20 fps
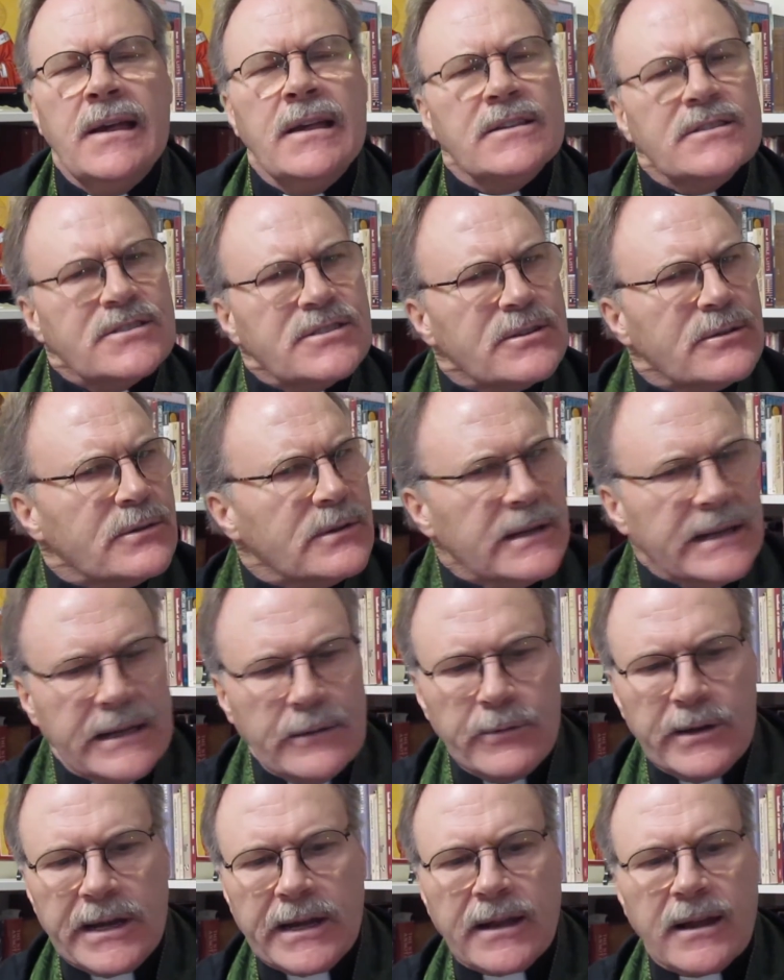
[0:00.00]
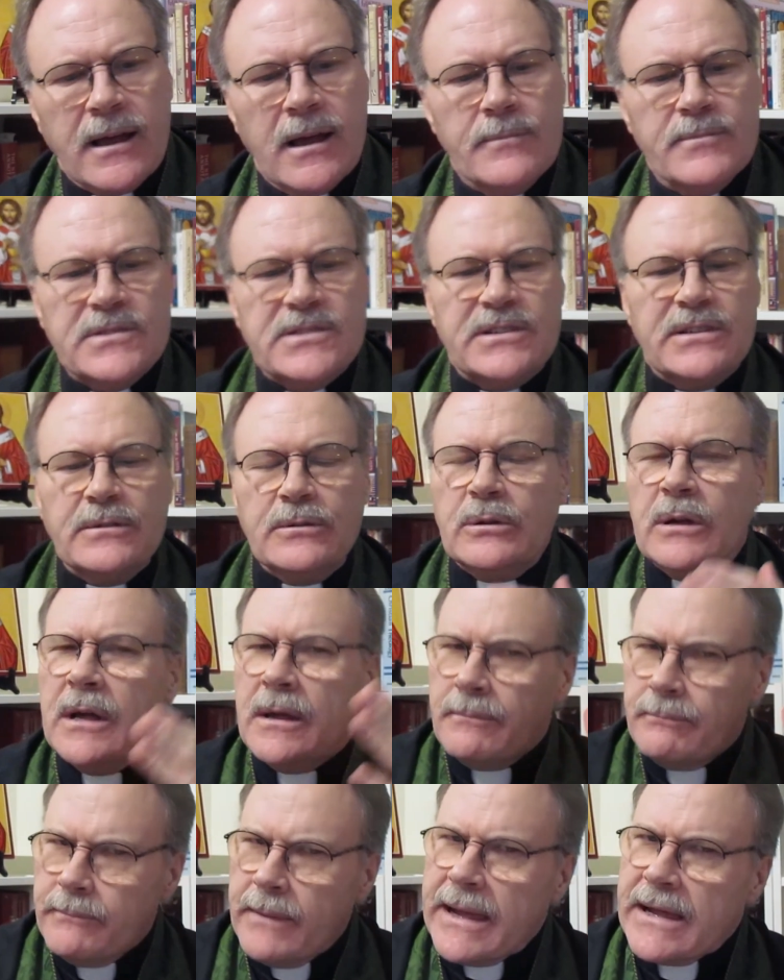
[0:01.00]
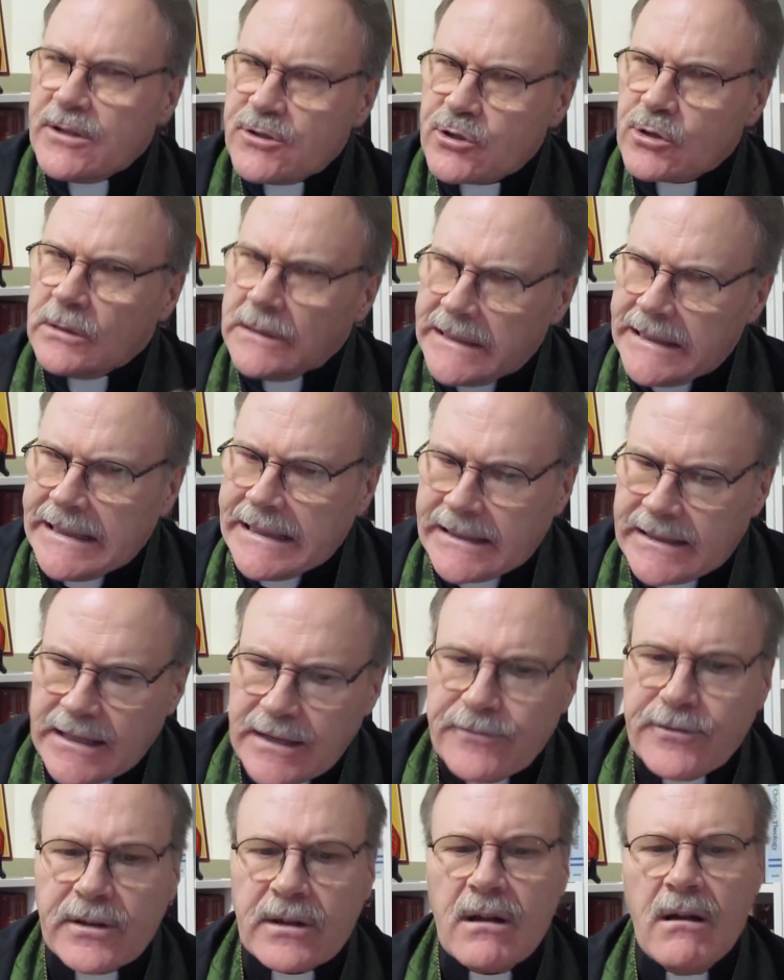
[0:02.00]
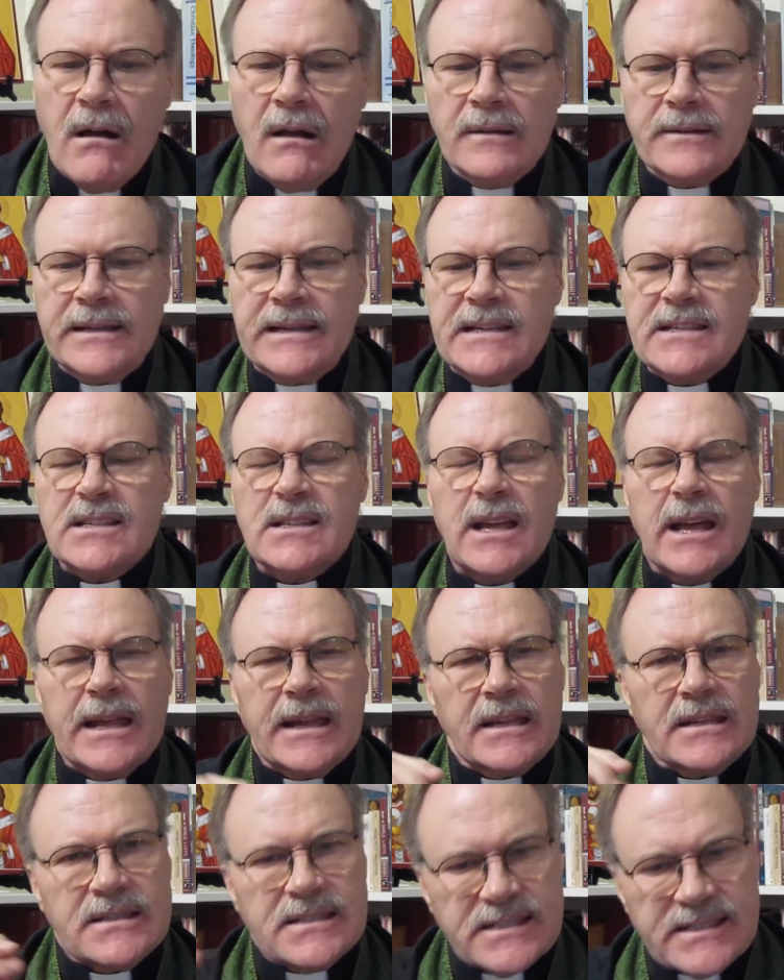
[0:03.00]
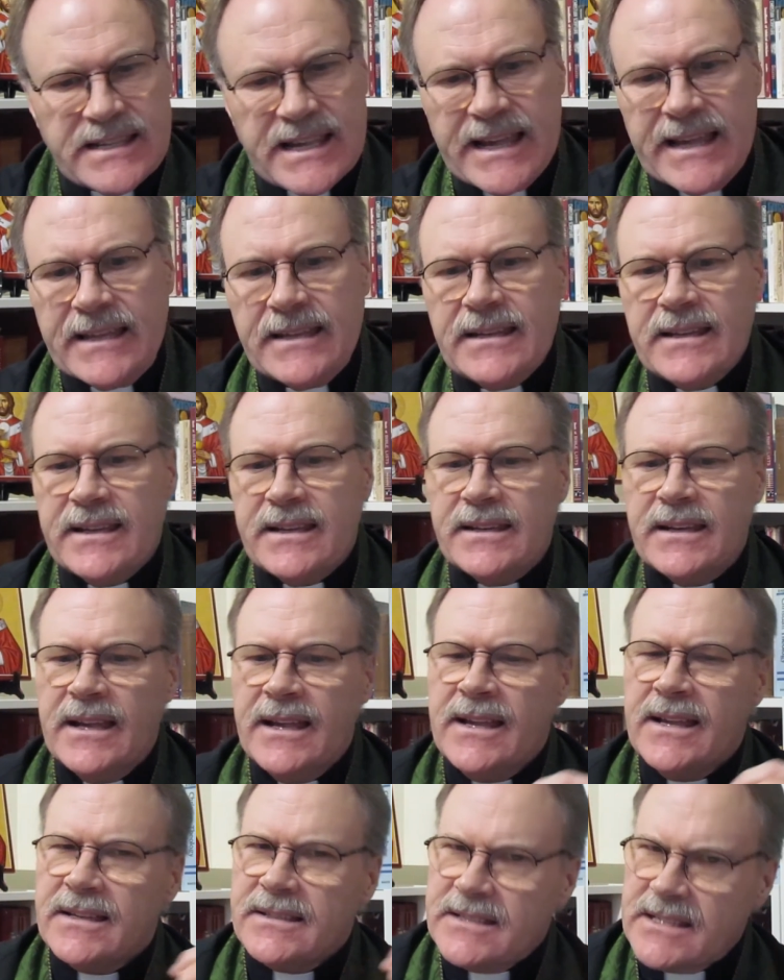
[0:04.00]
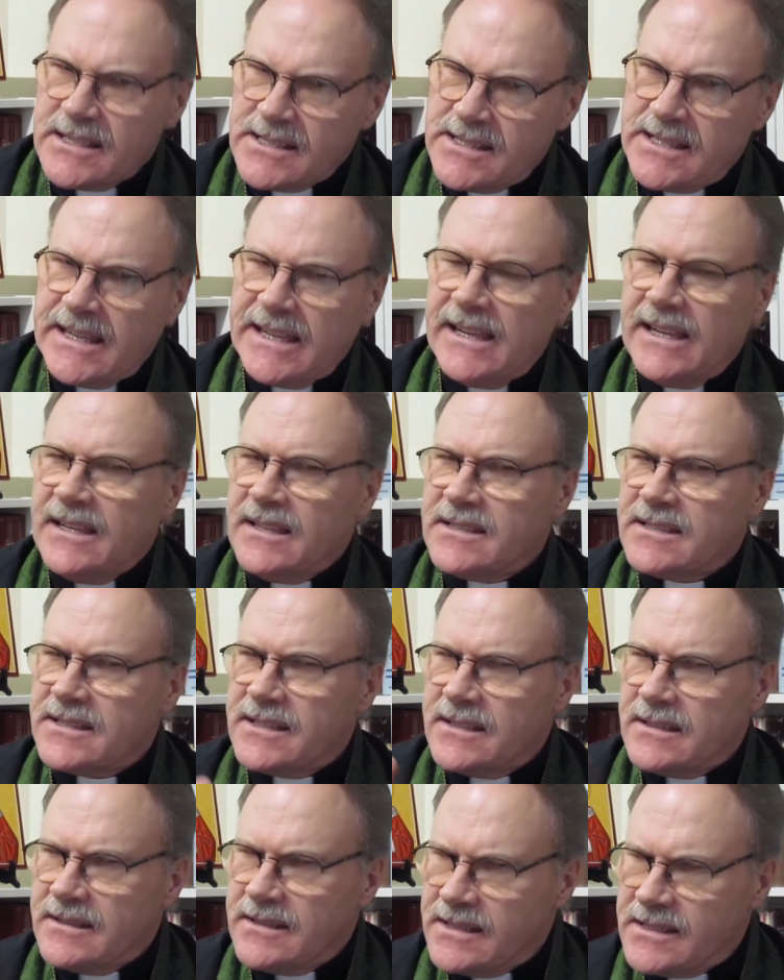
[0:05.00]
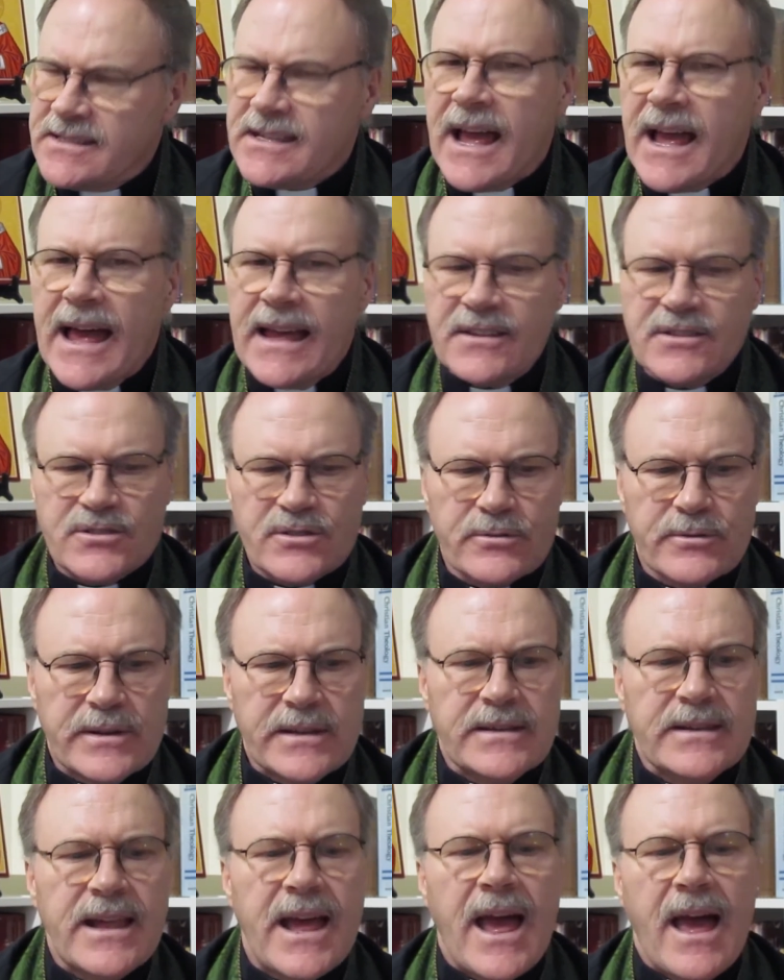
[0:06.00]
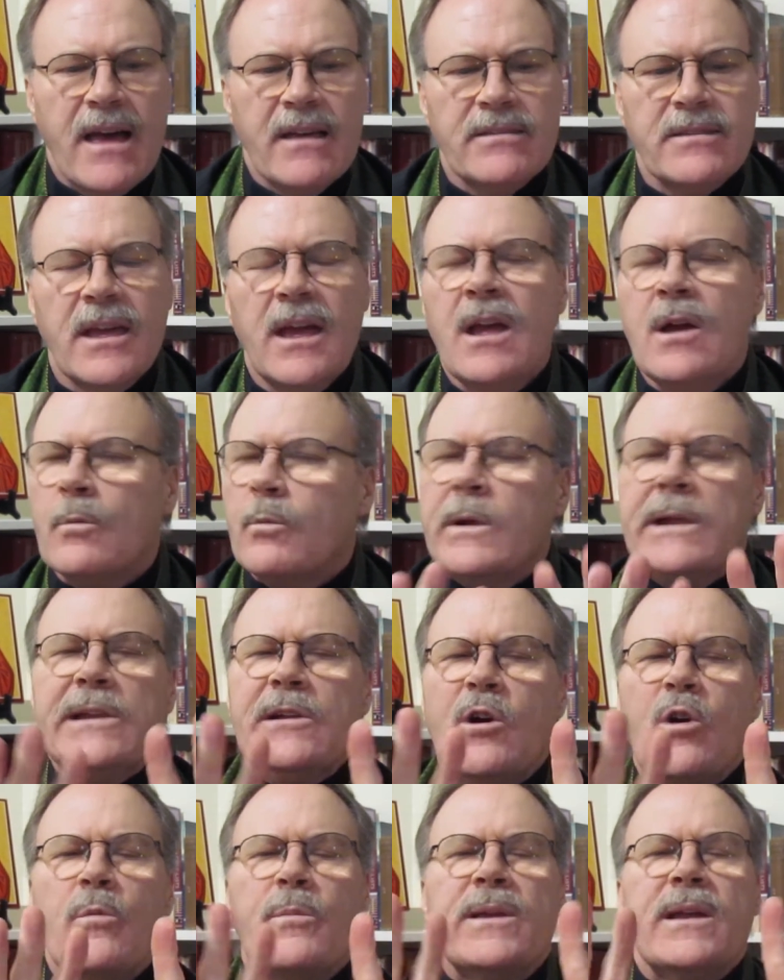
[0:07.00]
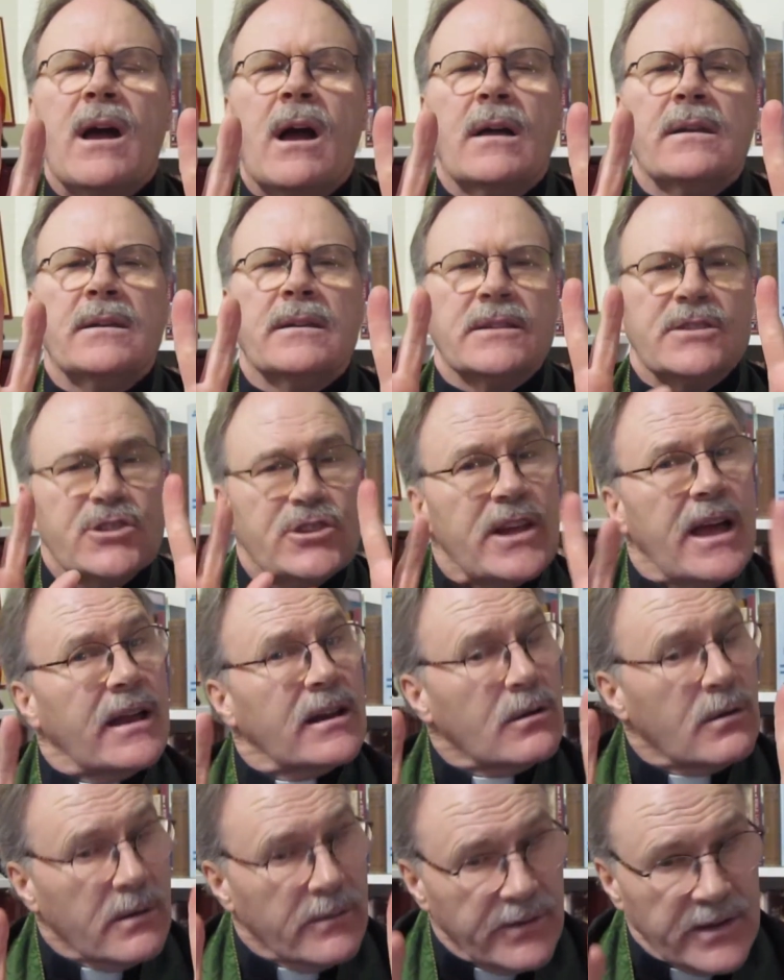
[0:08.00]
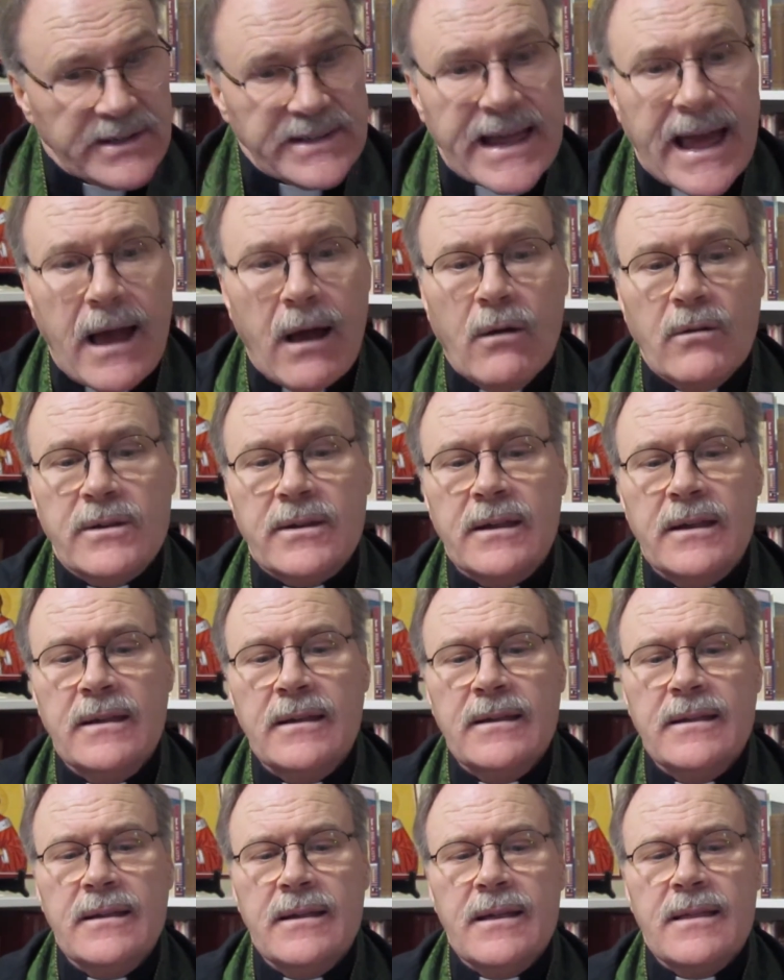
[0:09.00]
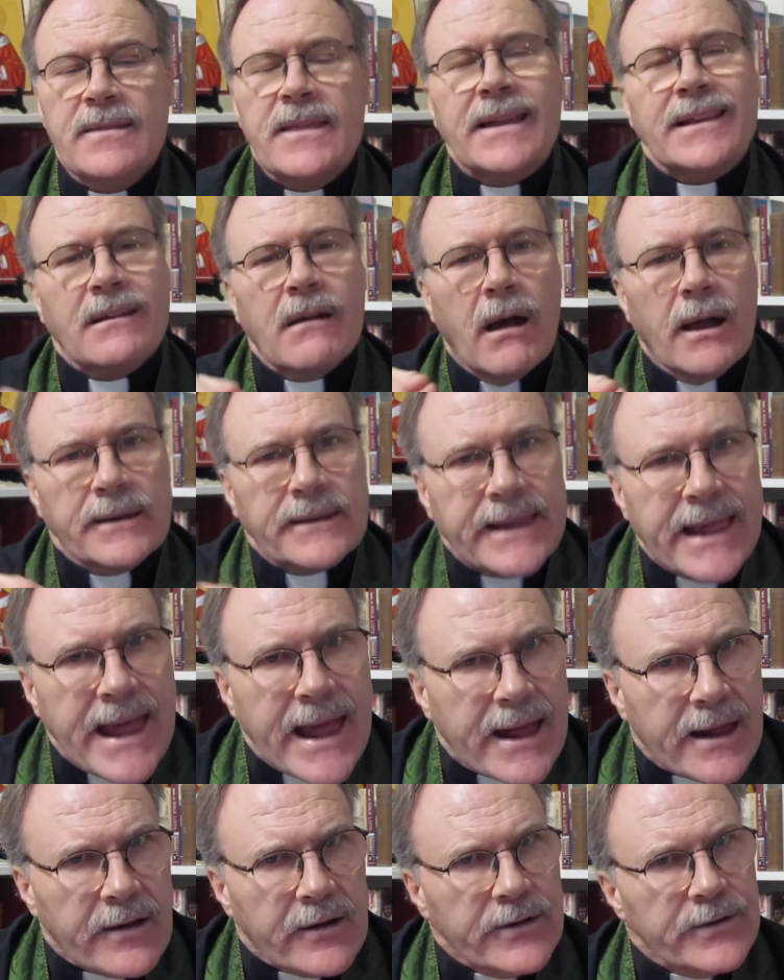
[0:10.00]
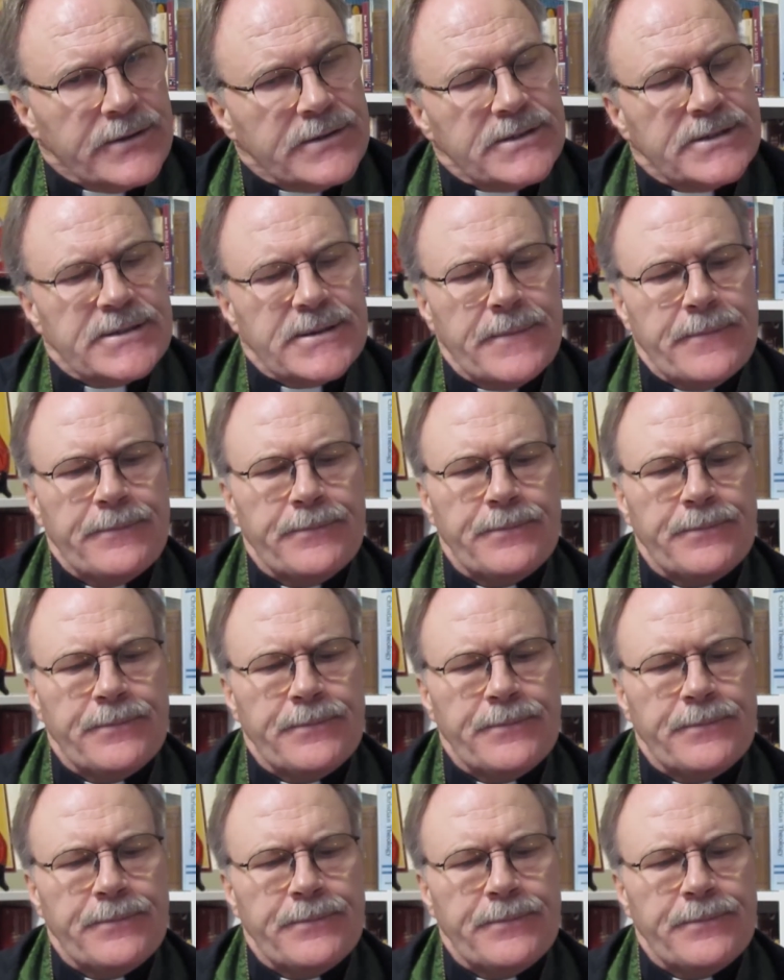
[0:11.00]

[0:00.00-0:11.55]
Certainly when it comes to major league difficulties like sin and disease and disaster and death, we know beyond a shadow of a doubt that God cares.